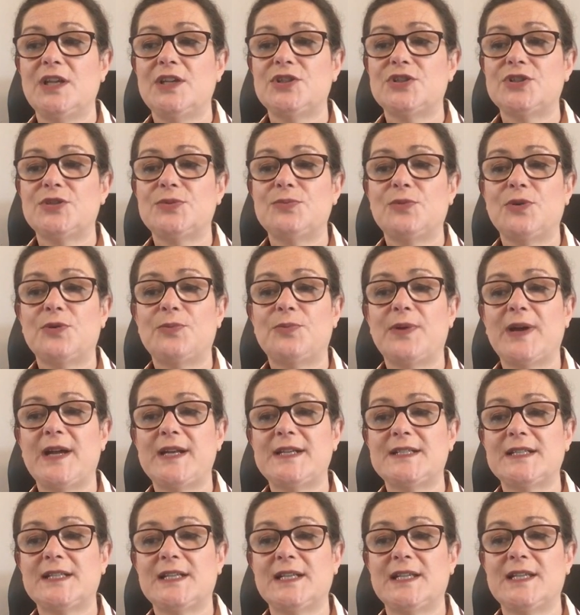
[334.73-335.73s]
to more
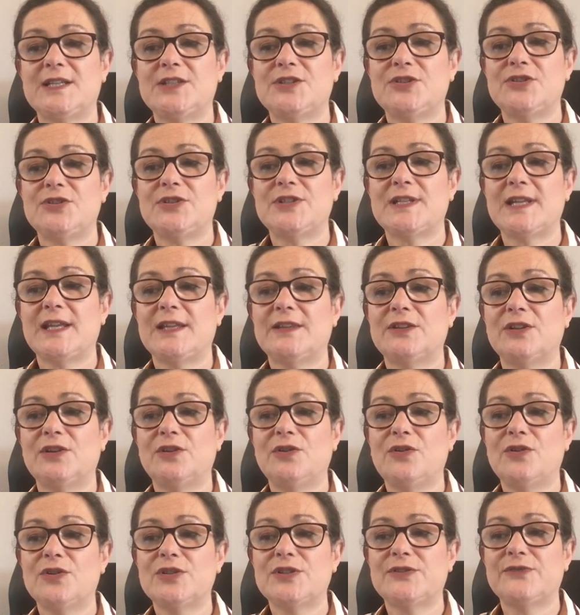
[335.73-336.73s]
practical issues like the
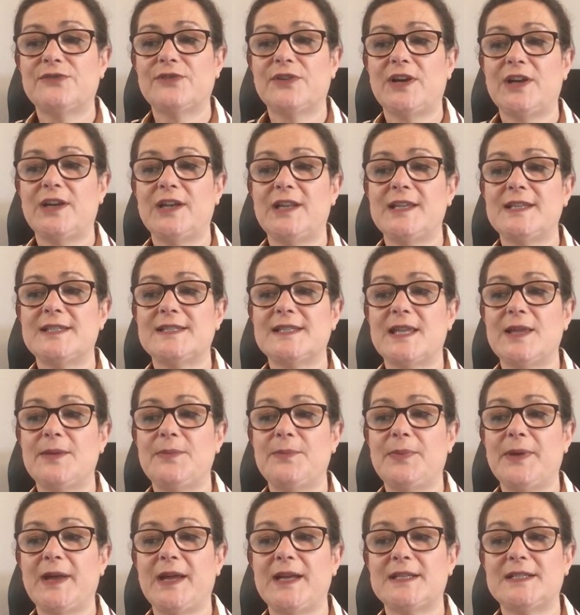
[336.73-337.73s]
loss of earnings
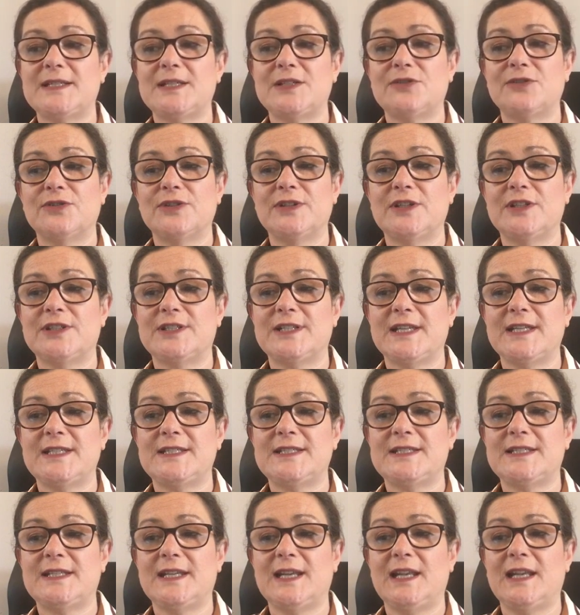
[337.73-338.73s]
impacting on their
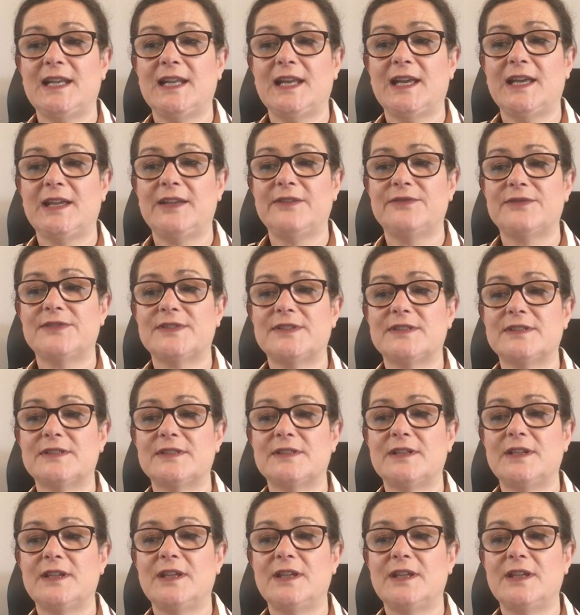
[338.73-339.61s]
day-to-day lives.